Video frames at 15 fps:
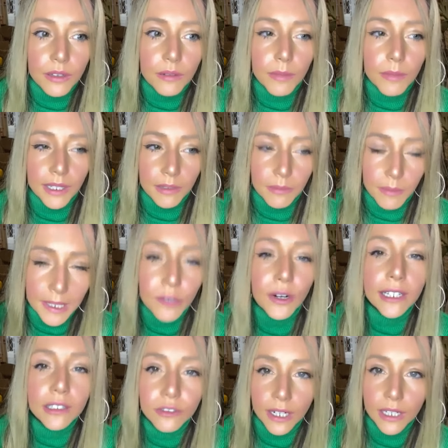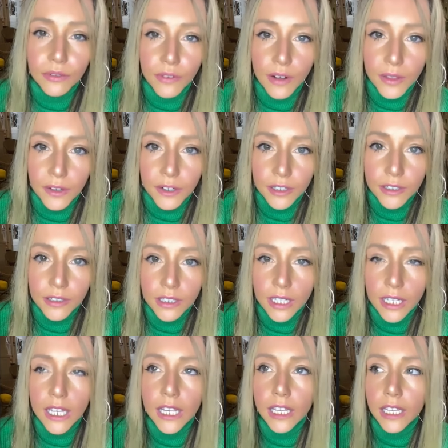my great grandfather,
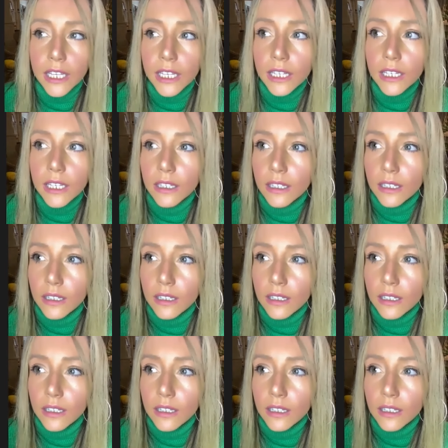he